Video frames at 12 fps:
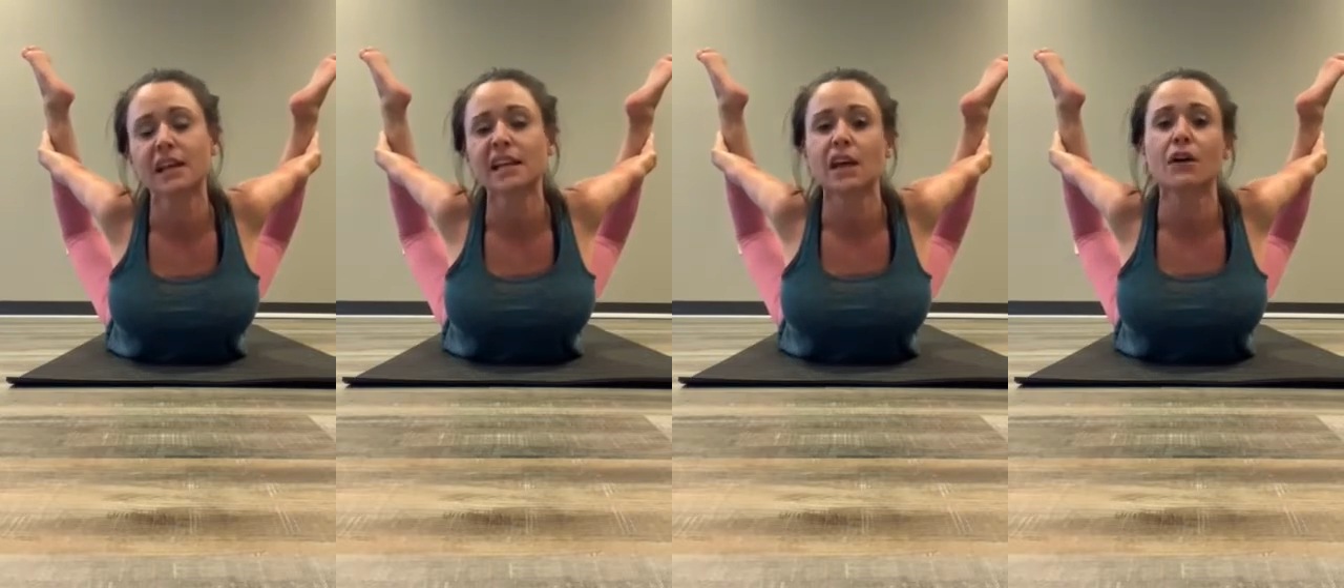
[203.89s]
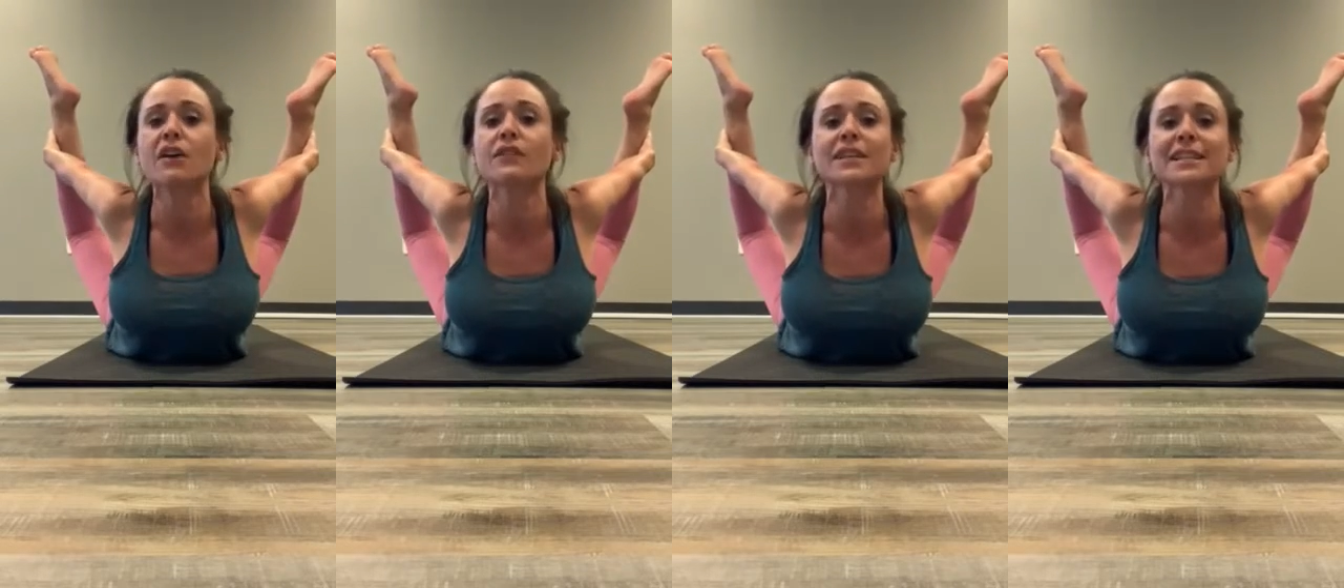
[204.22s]

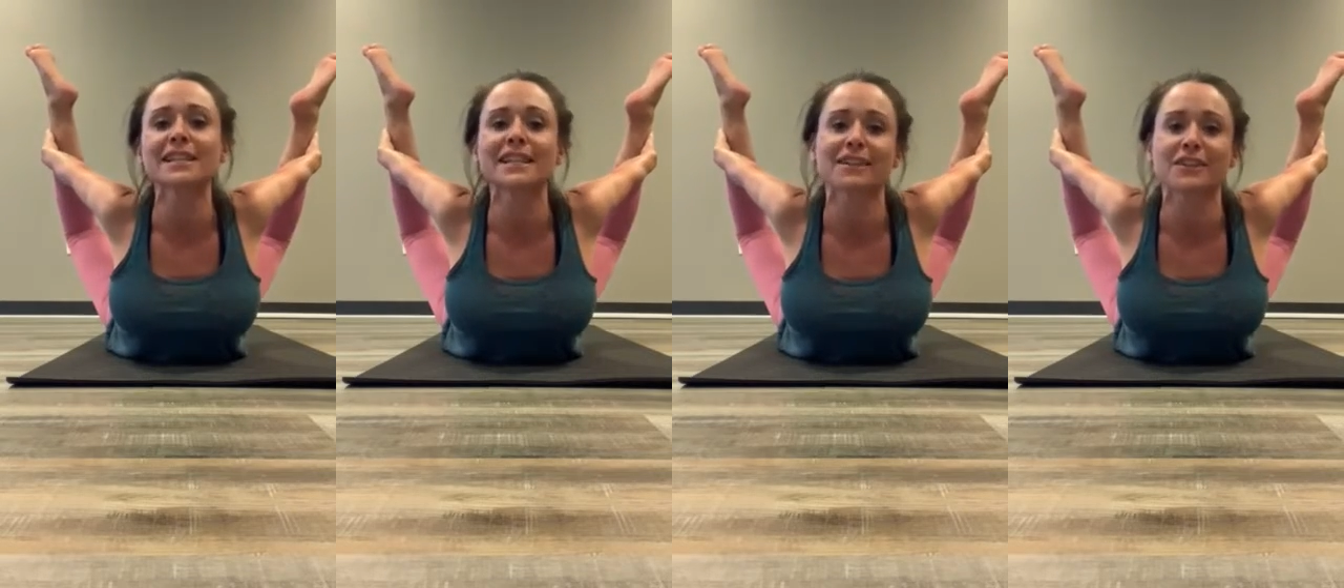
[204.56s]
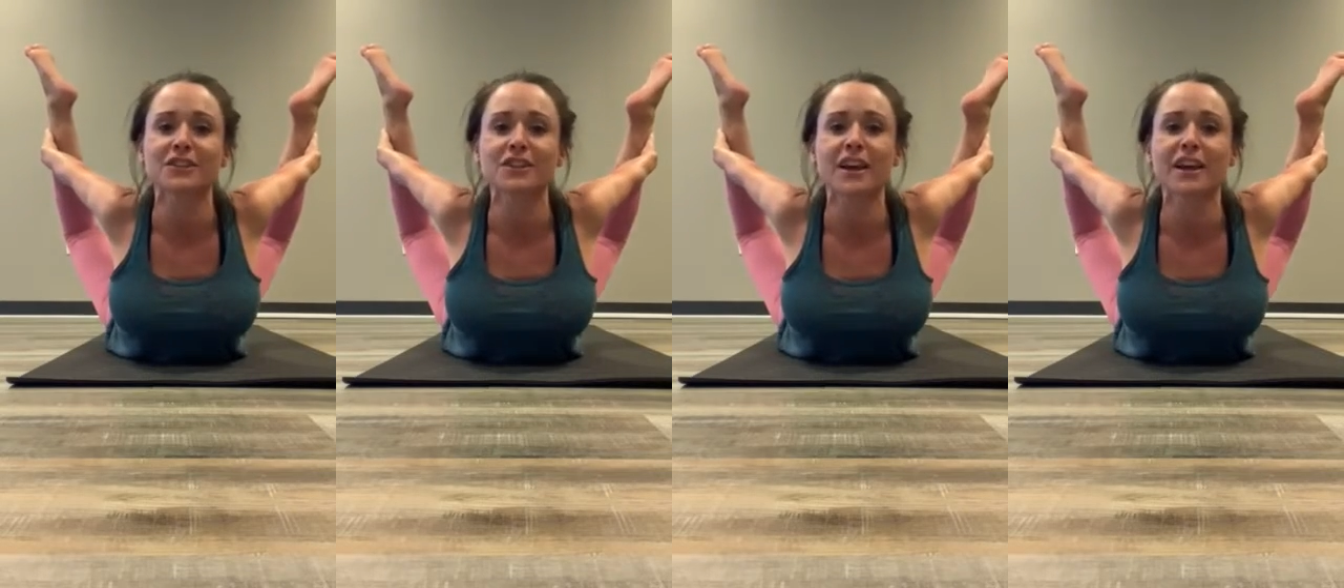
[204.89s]
Now, obviously in
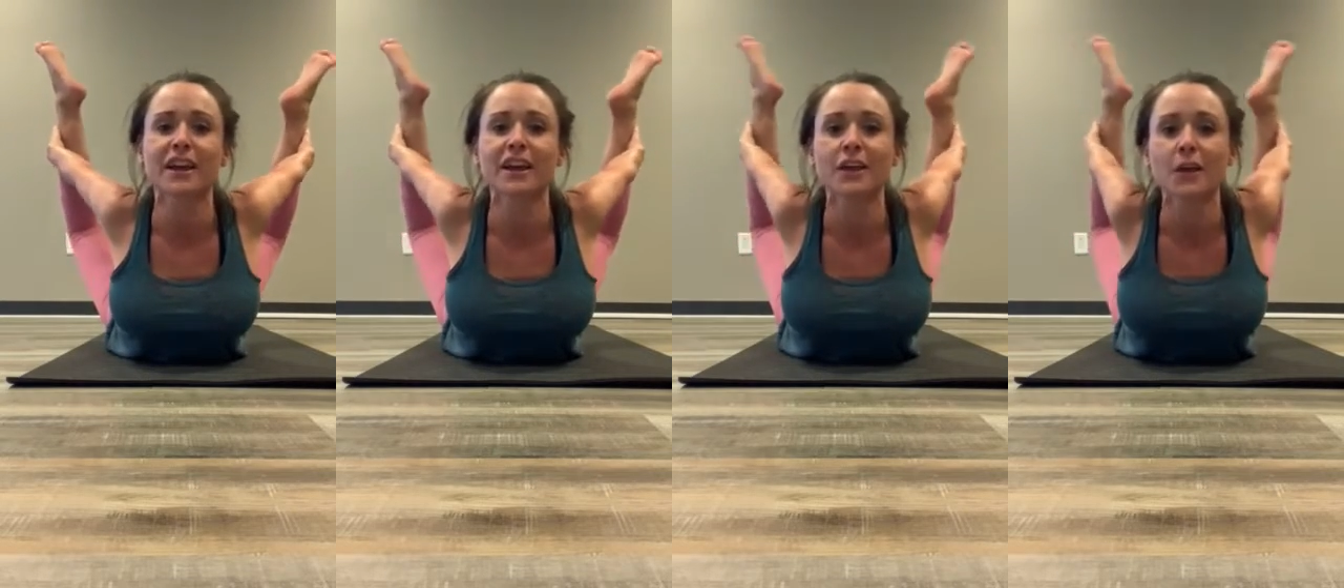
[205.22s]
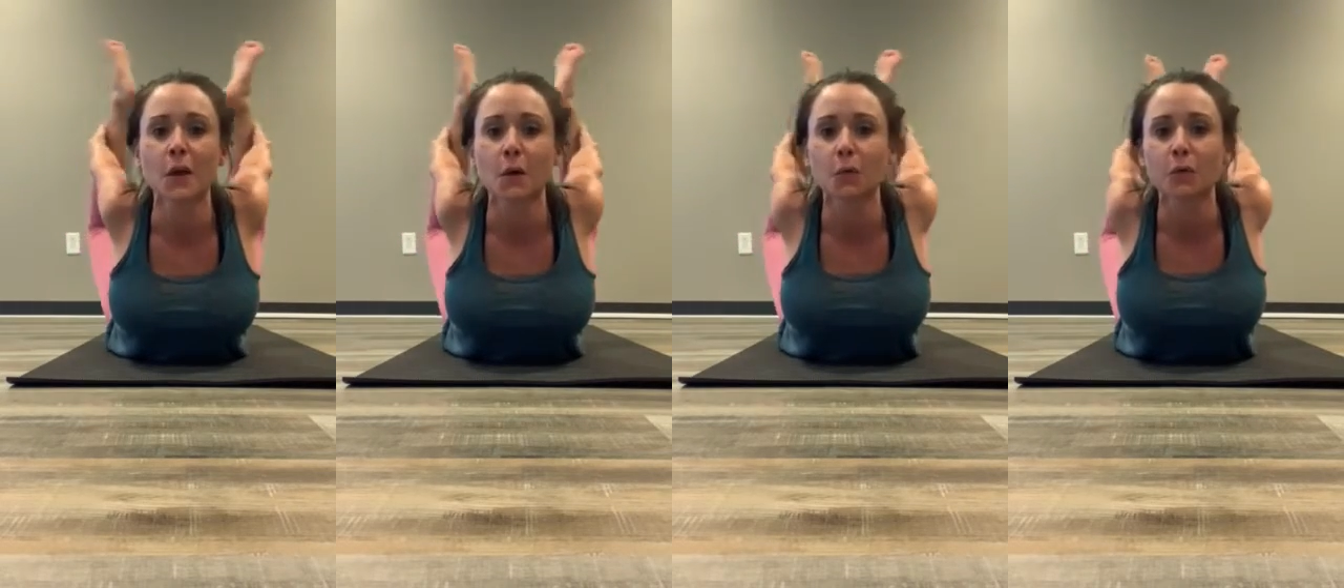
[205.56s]
Ashtanga,
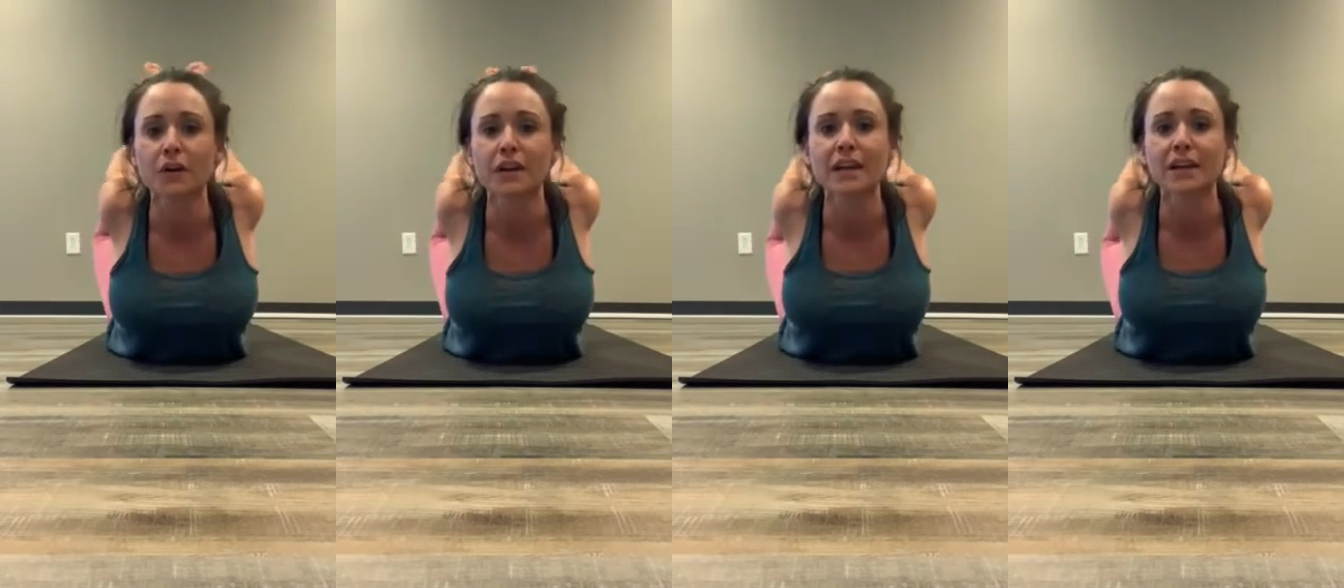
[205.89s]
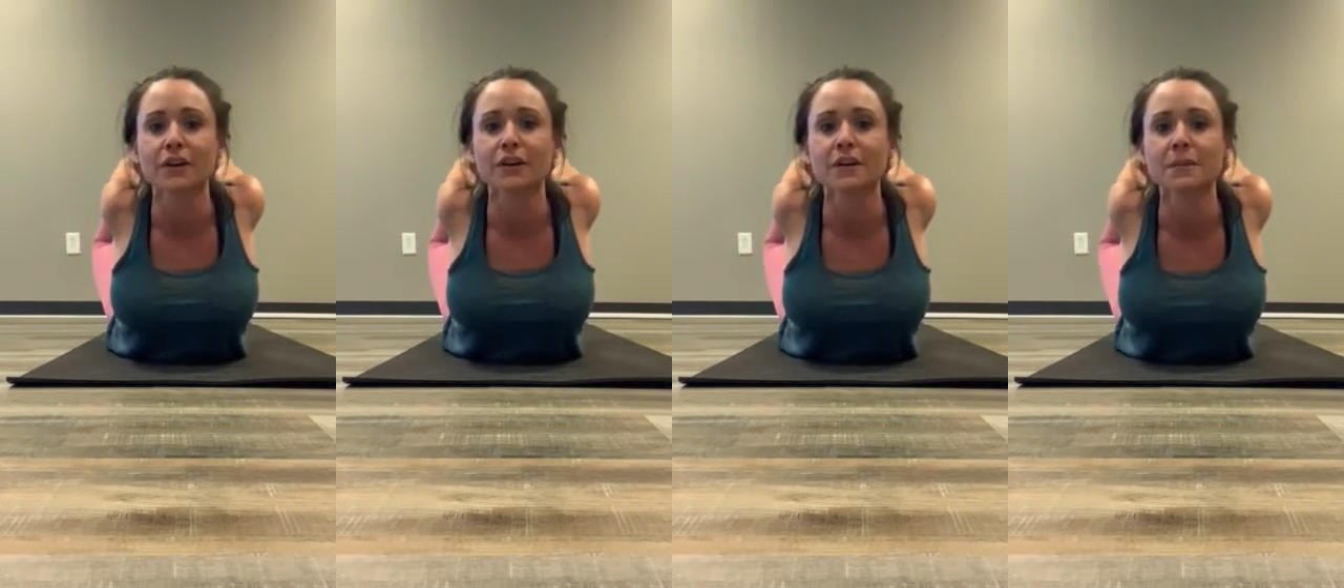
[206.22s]
we're
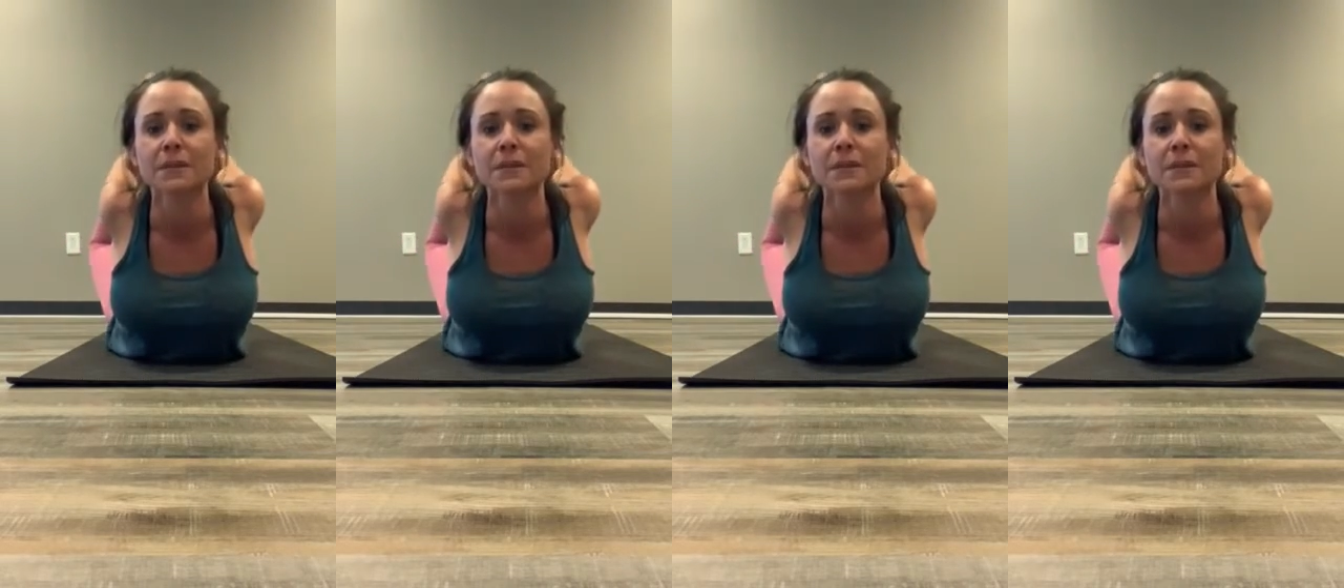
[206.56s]
here,